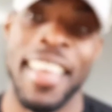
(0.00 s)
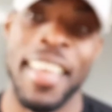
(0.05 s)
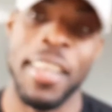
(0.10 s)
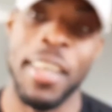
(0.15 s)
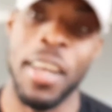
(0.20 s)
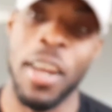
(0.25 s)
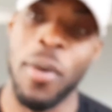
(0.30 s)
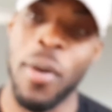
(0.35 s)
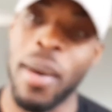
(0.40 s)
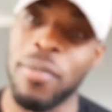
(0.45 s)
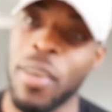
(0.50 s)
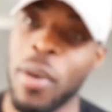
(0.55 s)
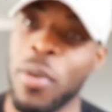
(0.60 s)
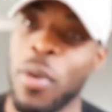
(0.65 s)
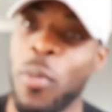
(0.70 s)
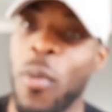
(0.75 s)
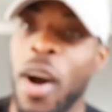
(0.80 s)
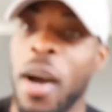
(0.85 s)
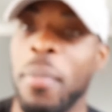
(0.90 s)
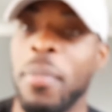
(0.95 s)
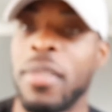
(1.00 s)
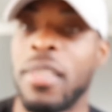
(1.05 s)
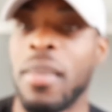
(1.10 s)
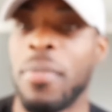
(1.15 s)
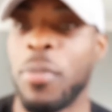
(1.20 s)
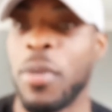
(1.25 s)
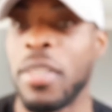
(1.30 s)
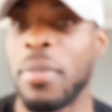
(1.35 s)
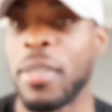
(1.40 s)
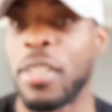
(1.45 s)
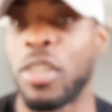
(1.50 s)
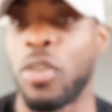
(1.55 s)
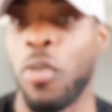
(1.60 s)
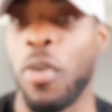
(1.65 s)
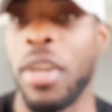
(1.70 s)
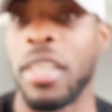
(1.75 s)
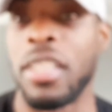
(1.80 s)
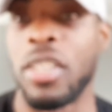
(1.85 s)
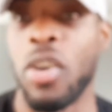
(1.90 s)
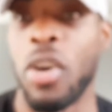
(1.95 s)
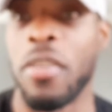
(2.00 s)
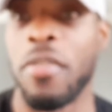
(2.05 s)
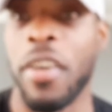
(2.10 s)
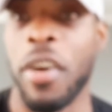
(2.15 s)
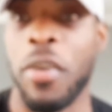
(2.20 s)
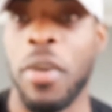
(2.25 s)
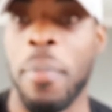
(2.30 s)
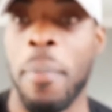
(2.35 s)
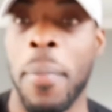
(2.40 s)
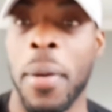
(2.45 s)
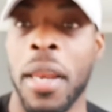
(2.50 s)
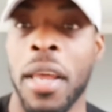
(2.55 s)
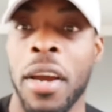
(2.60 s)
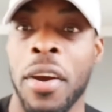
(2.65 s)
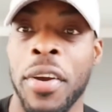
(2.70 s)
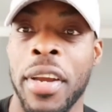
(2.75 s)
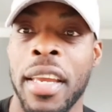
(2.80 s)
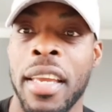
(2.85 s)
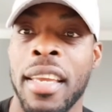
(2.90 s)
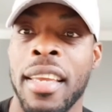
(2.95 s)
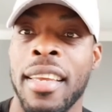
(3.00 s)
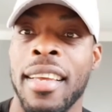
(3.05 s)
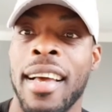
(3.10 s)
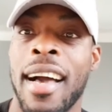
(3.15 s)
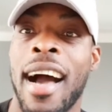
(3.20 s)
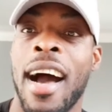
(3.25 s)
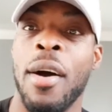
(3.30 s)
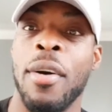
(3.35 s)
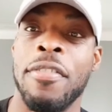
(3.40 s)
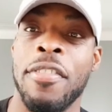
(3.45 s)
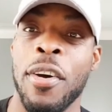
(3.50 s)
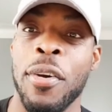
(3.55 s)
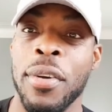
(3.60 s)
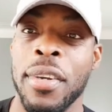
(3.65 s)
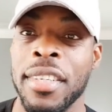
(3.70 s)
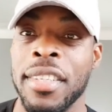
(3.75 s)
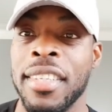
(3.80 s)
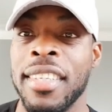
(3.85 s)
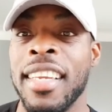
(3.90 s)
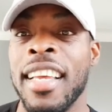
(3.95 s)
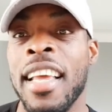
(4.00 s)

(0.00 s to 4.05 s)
you know, I don't know why, for some reason my screen has gone very blurry, out of focus.